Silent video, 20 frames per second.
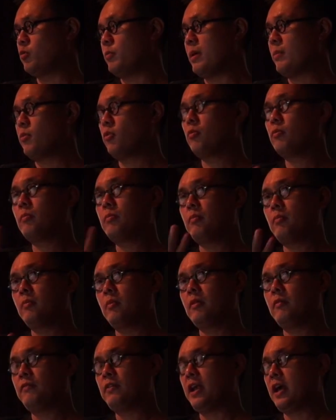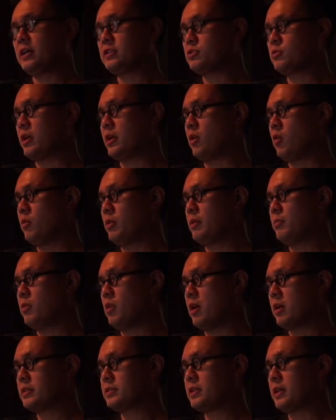Remember, finasteride only
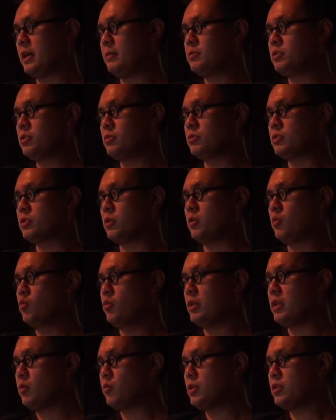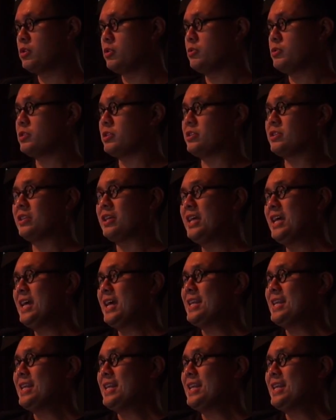blocks type 2, so it really reduces